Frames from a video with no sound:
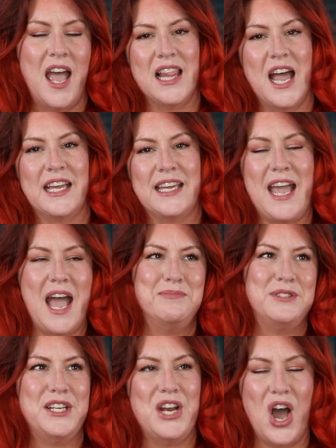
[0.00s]
like
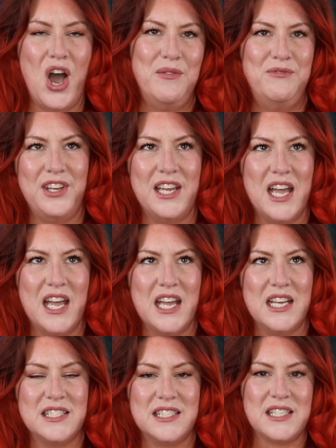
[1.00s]
Captain
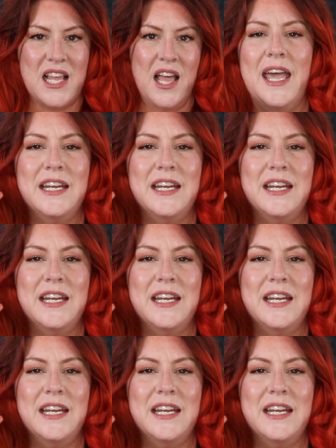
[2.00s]
Obvious.